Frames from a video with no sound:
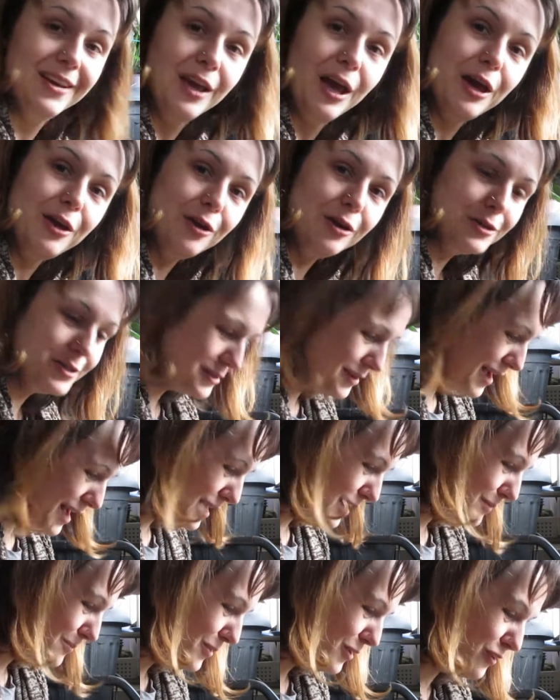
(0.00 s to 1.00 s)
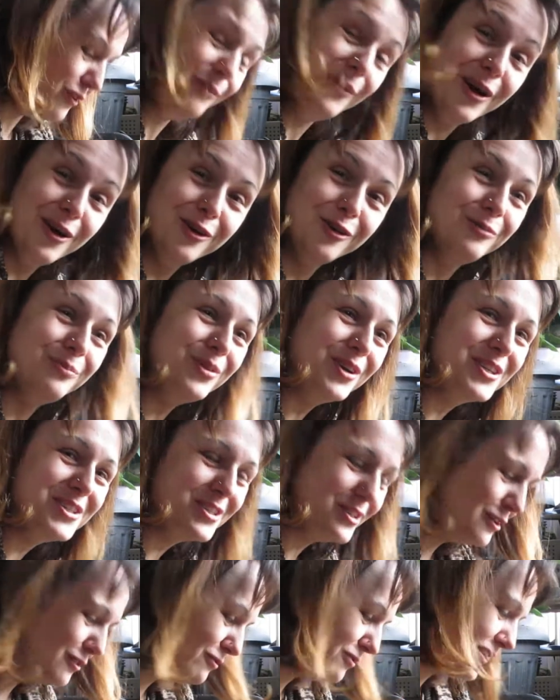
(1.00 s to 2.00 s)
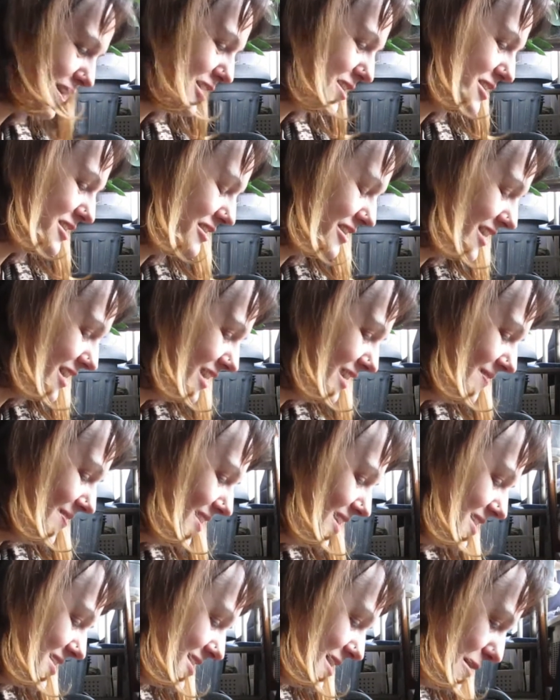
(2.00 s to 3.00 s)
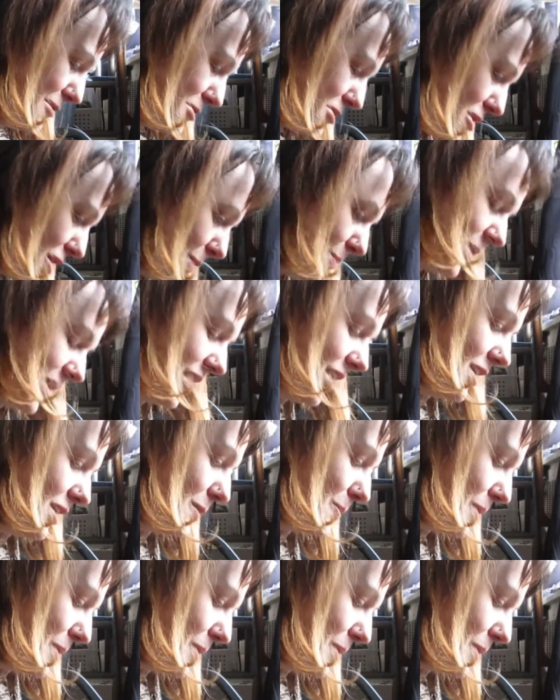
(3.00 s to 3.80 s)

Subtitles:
and also add a bit of my own personal flair to it. Sounds complicated,